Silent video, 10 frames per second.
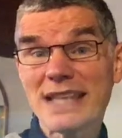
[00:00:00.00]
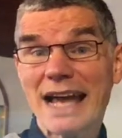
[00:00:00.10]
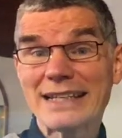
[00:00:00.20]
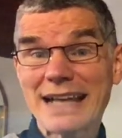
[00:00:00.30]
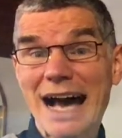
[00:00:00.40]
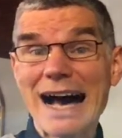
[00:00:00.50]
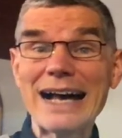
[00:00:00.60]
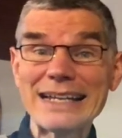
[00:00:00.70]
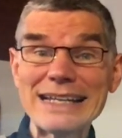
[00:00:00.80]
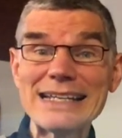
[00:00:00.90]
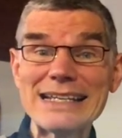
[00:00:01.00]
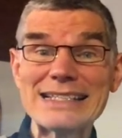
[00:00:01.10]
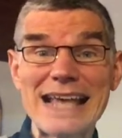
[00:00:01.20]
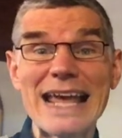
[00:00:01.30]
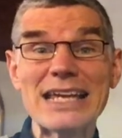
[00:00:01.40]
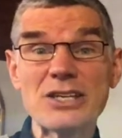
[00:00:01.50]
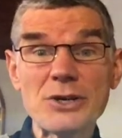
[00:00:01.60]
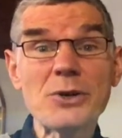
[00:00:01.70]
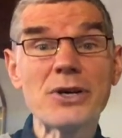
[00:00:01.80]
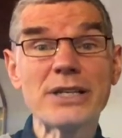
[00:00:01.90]
that God is a
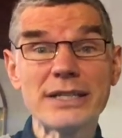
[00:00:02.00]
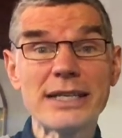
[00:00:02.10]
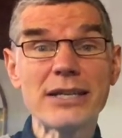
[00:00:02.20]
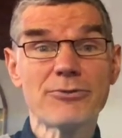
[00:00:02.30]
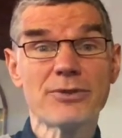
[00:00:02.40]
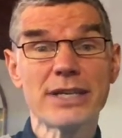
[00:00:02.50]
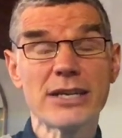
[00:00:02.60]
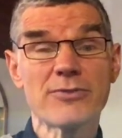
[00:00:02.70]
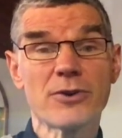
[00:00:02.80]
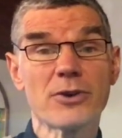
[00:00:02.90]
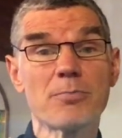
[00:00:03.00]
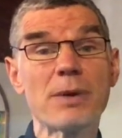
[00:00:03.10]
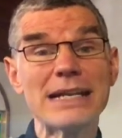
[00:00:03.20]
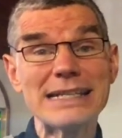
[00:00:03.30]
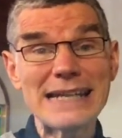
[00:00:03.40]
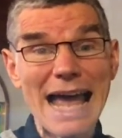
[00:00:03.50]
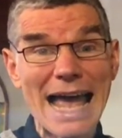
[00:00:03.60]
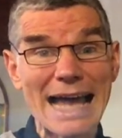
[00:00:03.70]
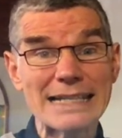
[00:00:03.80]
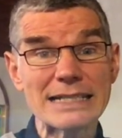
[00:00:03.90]
good gift giver, but
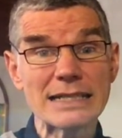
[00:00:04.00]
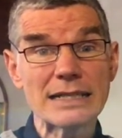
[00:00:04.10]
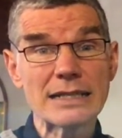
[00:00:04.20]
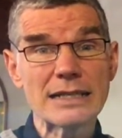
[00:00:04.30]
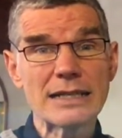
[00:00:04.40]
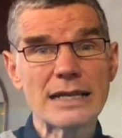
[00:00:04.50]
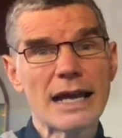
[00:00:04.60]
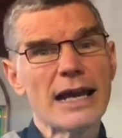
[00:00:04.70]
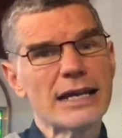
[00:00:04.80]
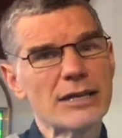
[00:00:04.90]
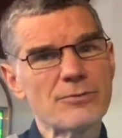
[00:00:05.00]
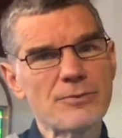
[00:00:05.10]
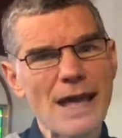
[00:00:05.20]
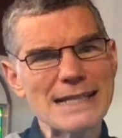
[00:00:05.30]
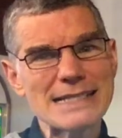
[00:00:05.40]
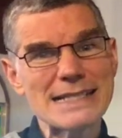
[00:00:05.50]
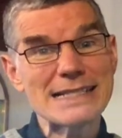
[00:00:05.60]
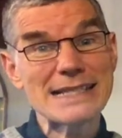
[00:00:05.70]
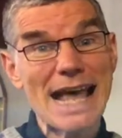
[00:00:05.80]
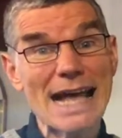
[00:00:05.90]
yet
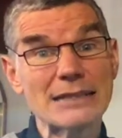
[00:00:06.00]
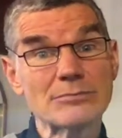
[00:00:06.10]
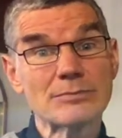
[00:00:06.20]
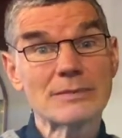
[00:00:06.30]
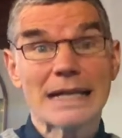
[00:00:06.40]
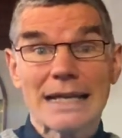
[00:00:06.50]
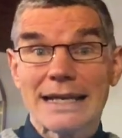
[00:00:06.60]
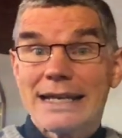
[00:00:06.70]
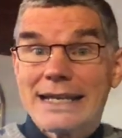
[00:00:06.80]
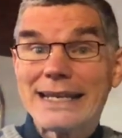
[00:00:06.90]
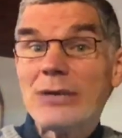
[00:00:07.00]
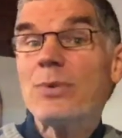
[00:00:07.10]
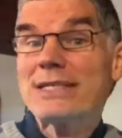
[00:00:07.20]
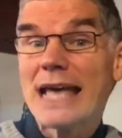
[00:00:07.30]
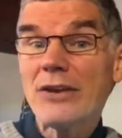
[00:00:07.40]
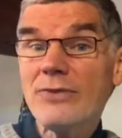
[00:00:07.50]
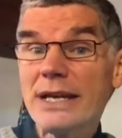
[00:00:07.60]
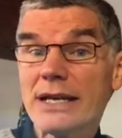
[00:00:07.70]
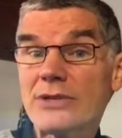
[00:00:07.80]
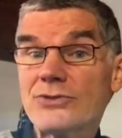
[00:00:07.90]
confesses that he was
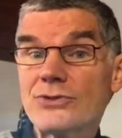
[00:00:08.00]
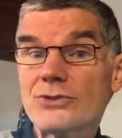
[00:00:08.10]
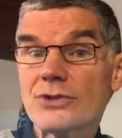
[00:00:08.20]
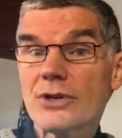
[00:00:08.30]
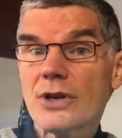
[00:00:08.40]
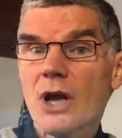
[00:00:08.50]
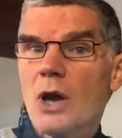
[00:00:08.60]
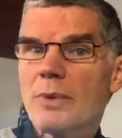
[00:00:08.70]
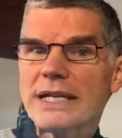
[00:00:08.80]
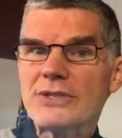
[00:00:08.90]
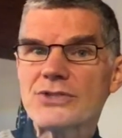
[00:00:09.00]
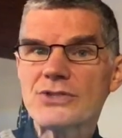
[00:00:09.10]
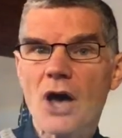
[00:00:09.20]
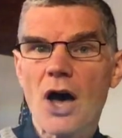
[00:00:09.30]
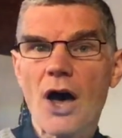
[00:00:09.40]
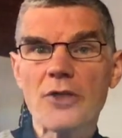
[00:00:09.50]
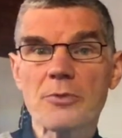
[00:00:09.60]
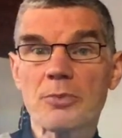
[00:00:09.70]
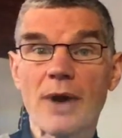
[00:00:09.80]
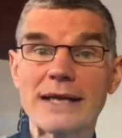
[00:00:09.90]
envious when he saw the
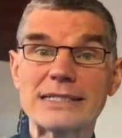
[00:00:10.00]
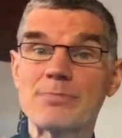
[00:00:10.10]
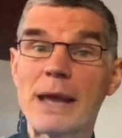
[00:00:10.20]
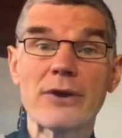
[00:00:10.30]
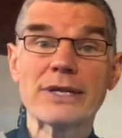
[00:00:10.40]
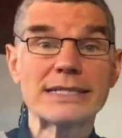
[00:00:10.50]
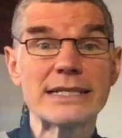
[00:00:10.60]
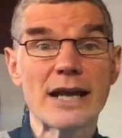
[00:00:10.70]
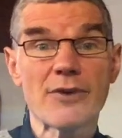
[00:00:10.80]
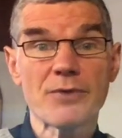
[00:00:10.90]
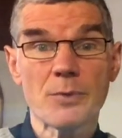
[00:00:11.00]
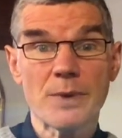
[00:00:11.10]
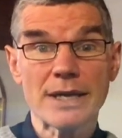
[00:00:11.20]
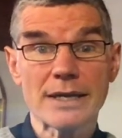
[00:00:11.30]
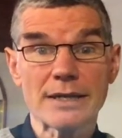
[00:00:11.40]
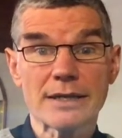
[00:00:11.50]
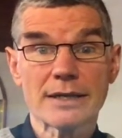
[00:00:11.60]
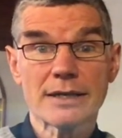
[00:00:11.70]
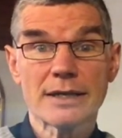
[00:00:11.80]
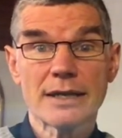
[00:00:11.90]
prosperity of the wicked.
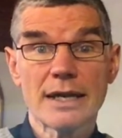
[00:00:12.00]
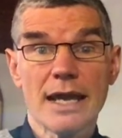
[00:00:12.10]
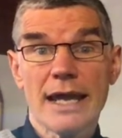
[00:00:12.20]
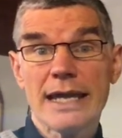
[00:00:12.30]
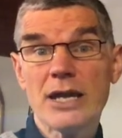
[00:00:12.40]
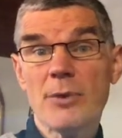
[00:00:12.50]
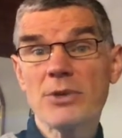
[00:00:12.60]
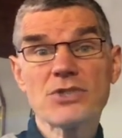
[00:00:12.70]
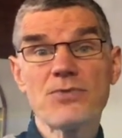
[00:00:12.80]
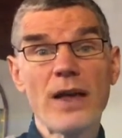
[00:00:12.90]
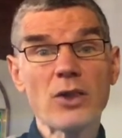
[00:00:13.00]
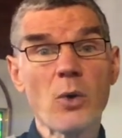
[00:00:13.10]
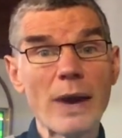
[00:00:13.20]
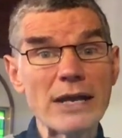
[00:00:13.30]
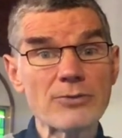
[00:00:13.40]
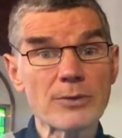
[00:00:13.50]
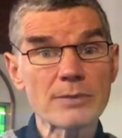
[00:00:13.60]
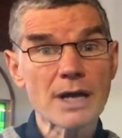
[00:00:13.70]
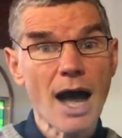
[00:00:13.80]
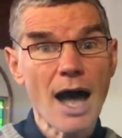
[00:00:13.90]
He almost fell away
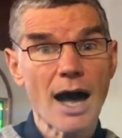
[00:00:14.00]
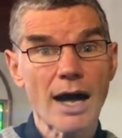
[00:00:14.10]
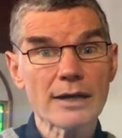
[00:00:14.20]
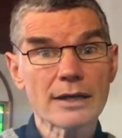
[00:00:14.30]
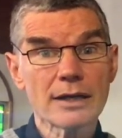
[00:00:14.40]
from God.